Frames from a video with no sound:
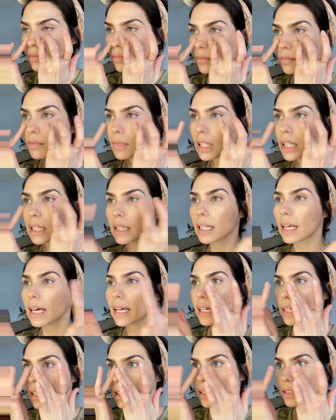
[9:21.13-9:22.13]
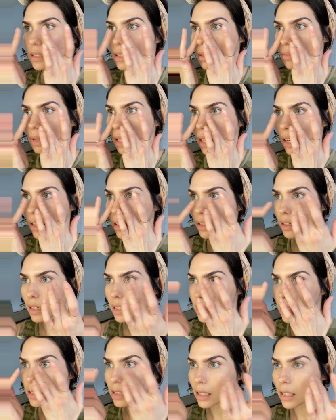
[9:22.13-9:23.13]
blend that into my other
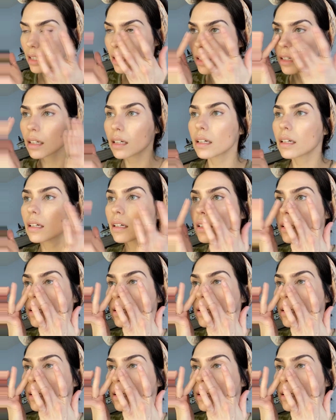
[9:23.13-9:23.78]
concealer.